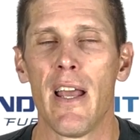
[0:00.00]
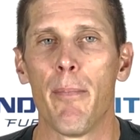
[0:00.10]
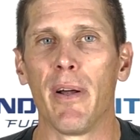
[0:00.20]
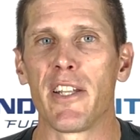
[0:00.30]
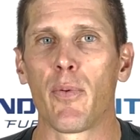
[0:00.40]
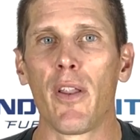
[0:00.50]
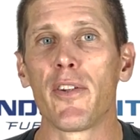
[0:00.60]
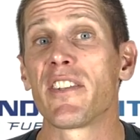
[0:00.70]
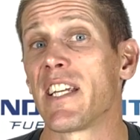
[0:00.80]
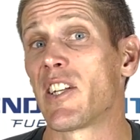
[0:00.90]
but it's one of
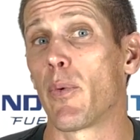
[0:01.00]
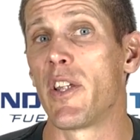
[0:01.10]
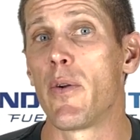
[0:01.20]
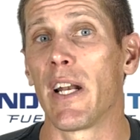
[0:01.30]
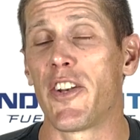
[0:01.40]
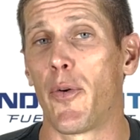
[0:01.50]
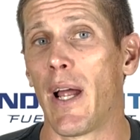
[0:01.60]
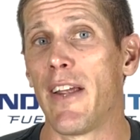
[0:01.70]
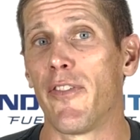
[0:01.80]
those things where you gotta try